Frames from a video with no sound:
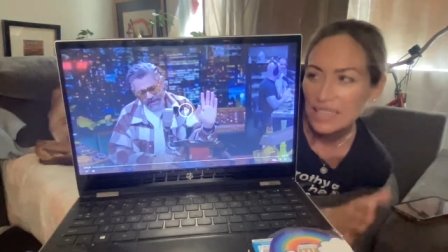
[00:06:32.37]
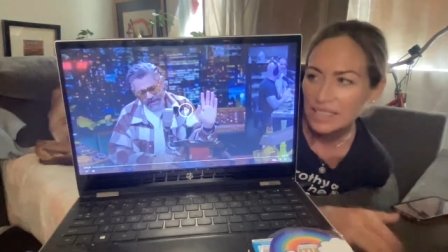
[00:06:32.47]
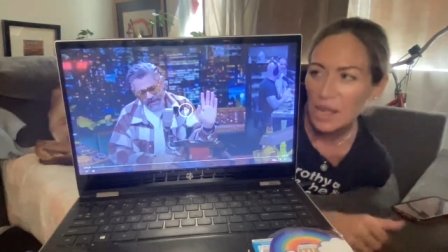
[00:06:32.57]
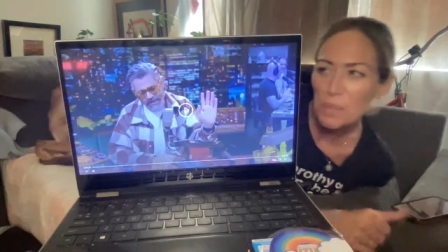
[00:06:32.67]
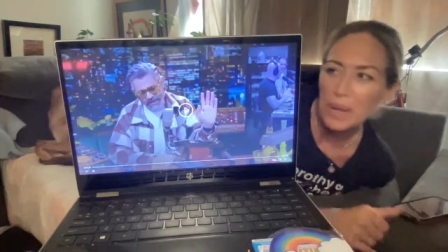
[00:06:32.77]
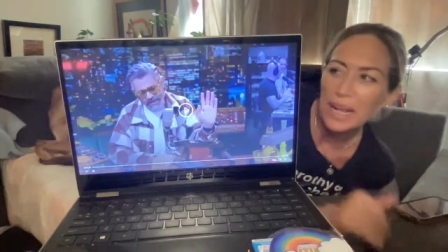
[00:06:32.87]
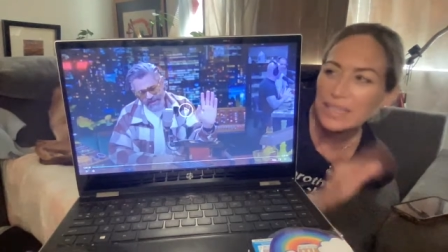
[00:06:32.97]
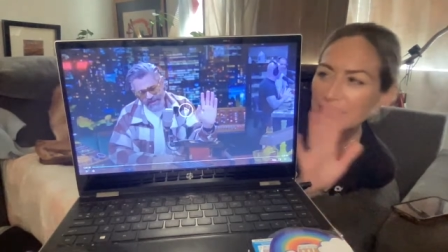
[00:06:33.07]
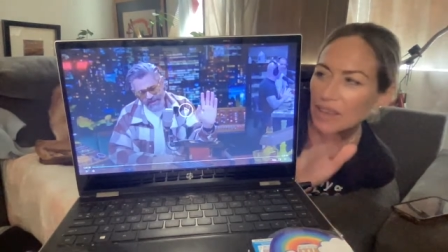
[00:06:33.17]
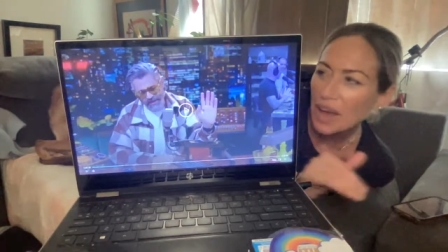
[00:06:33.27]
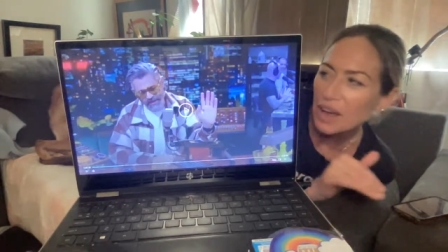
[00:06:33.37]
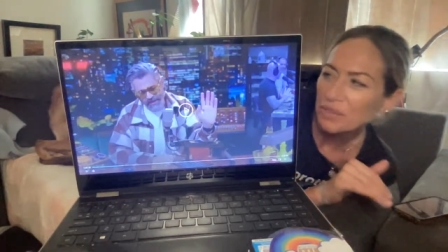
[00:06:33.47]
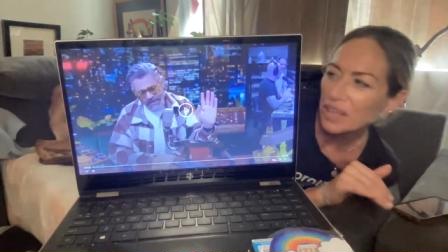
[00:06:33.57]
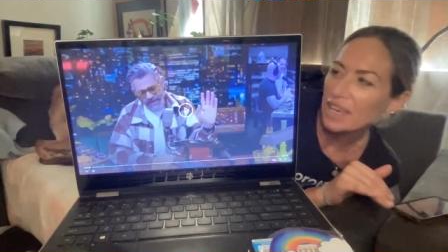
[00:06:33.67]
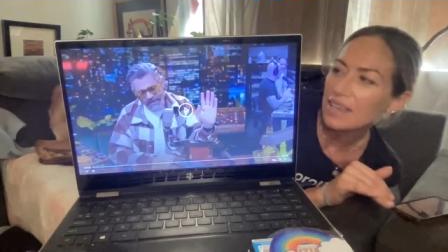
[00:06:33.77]
Stop it, I still
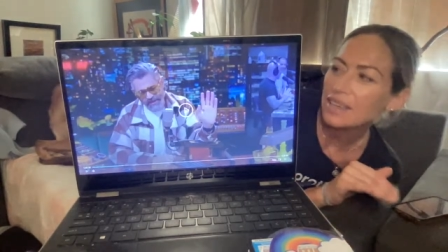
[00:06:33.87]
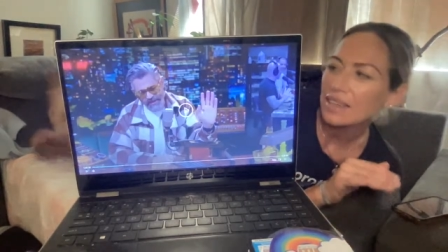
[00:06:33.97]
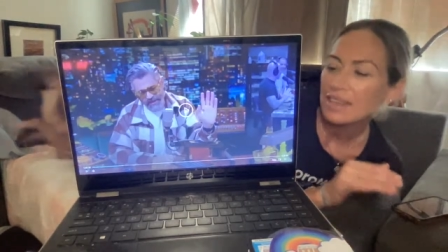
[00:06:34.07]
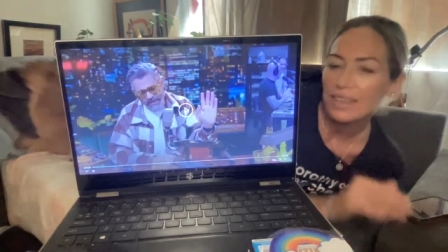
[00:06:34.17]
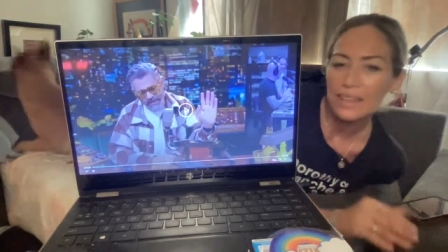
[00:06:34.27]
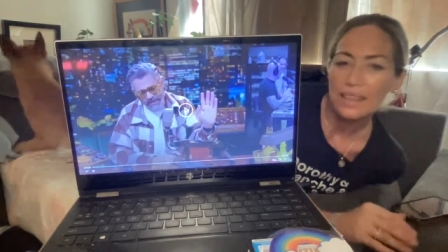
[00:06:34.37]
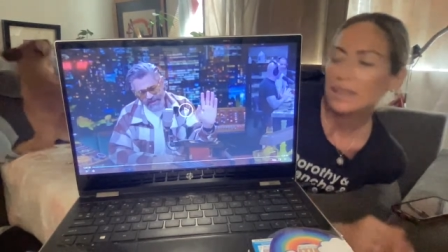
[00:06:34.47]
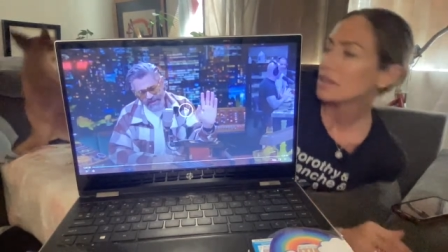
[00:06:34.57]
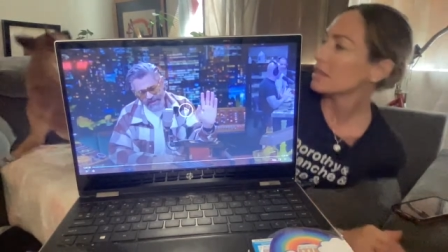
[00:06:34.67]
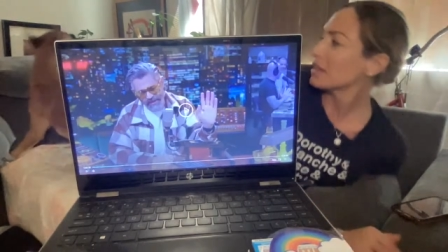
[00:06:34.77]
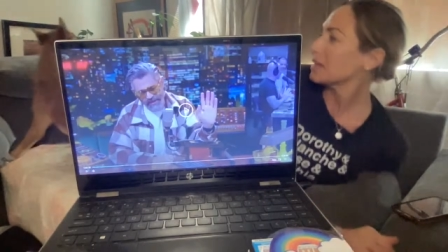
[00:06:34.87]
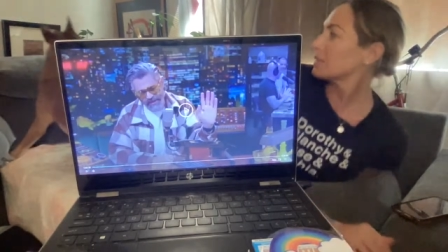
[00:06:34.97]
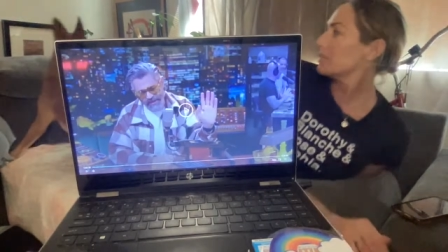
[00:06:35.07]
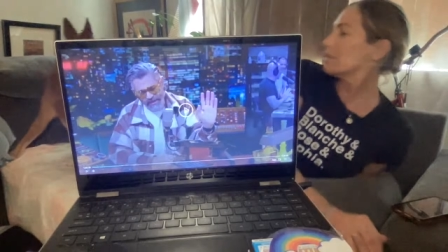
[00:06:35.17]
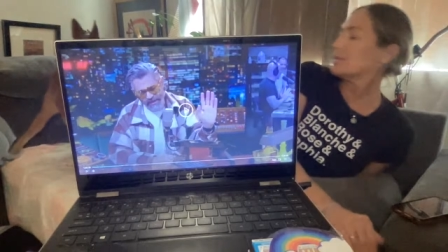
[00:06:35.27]
have like,
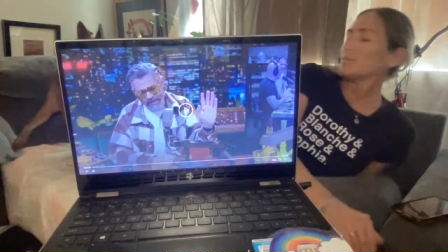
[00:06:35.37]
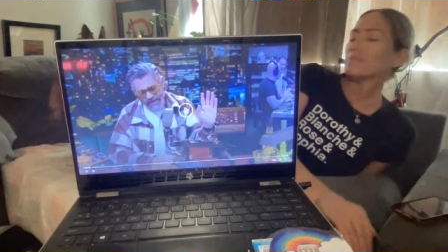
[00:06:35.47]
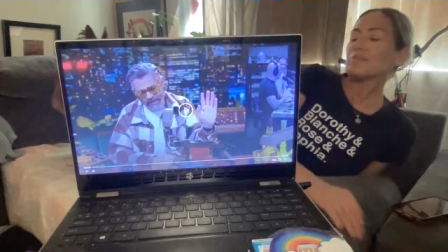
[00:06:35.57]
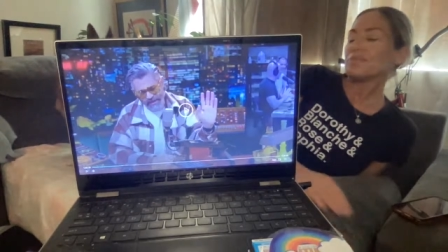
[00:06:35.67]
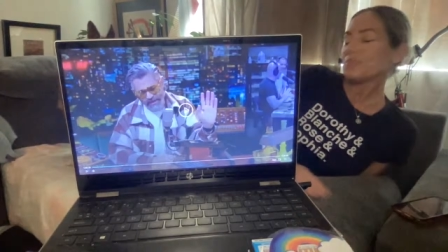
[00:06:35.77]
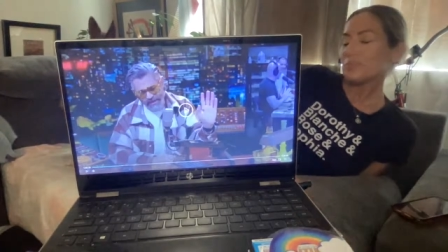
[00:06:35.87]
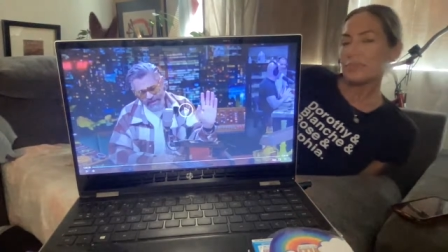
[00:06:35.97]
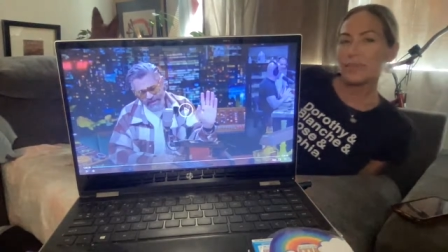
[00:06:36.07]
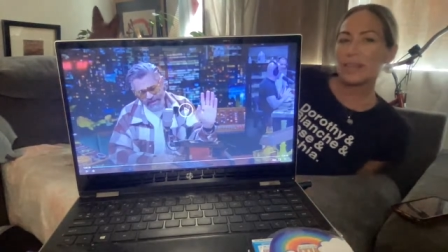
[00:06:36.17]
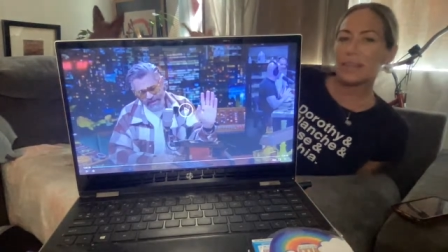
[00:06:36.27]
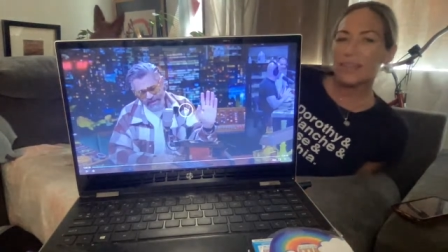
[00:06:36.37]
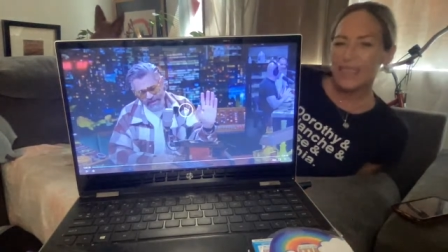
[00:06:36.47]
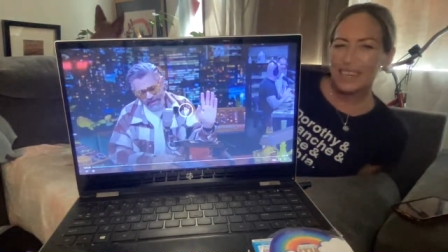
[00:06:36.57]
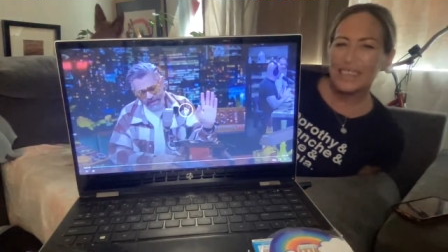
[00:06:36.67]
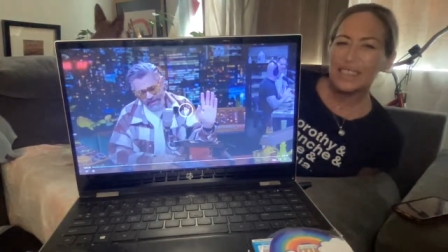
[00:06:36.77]

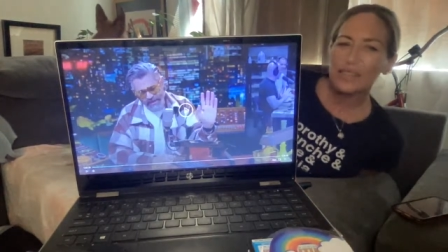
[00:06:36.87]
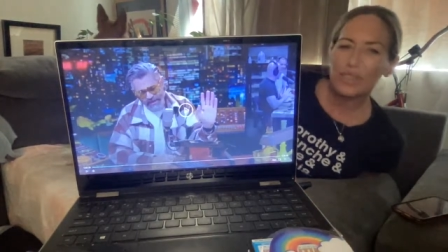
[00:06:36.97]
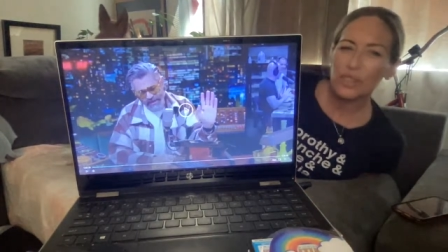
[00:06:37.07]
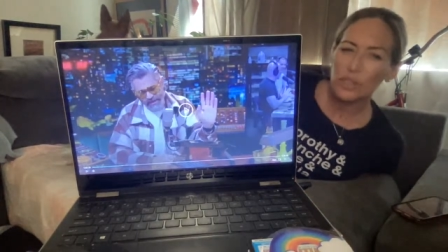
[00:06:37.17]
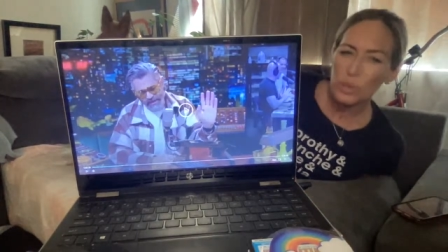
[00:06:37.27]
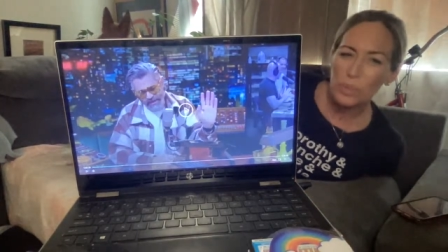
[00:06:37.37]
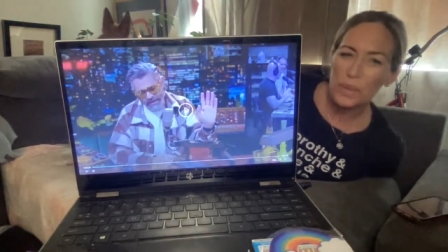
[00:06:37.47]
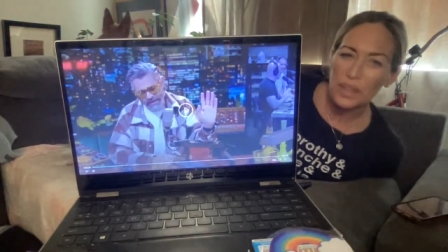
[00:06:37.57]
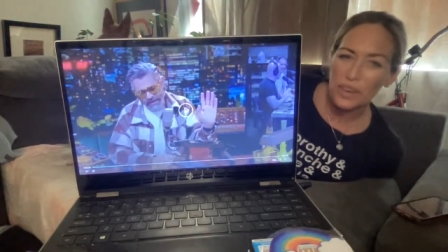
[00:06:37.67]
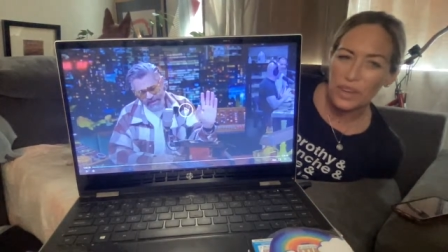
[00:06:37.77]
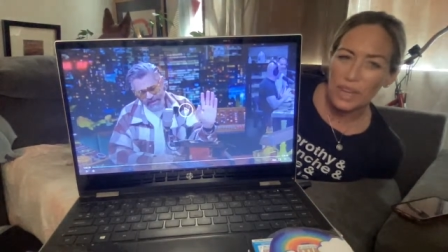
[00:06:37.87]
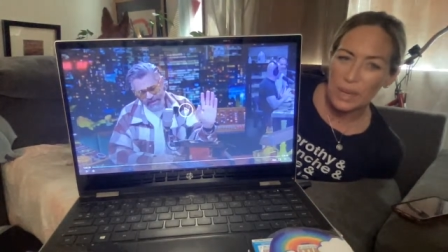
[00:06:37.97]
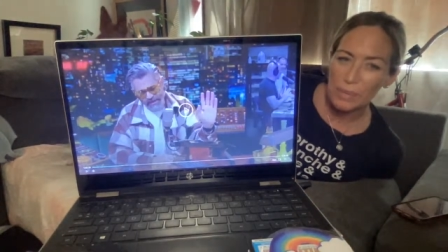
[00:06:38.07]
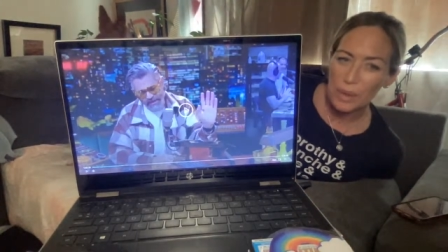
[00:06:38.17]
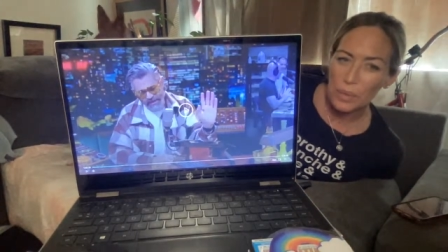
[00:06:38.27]
it is stupid that they're going to
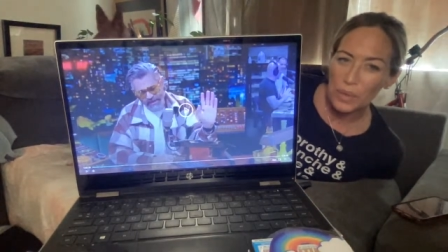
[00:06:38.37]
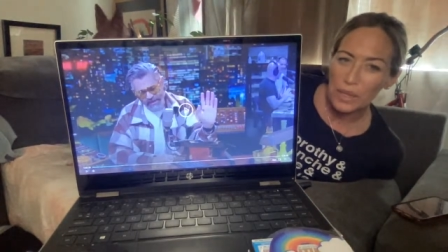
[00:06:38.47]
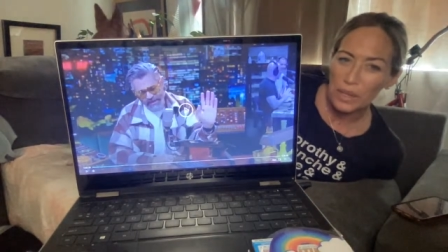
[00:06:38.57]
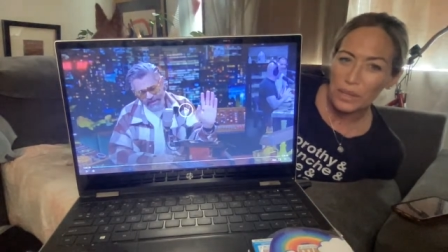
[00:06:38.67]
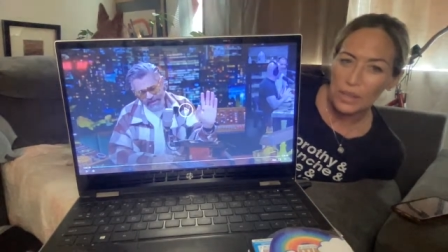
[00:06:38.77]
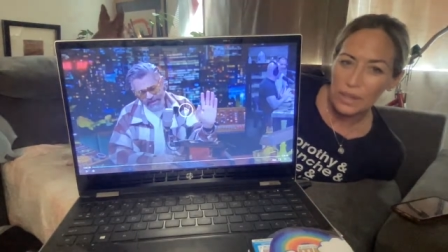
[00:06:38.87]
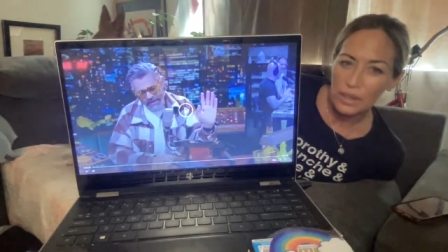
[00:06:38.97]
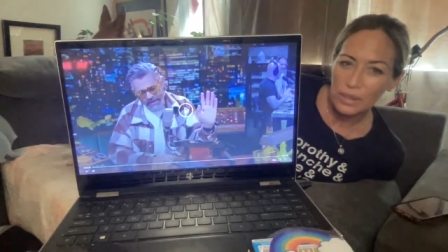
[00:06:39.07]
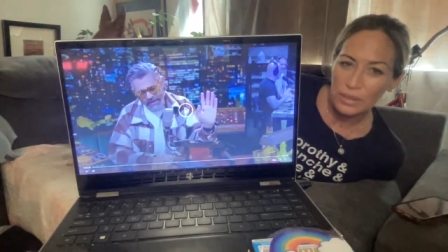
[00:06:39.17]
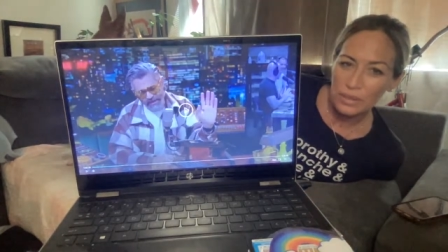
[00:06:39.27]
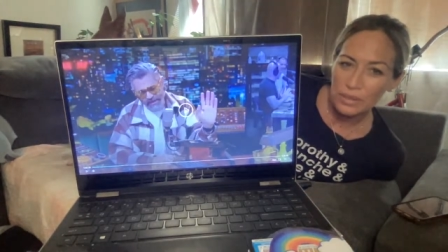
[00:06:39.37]
hit my window, though.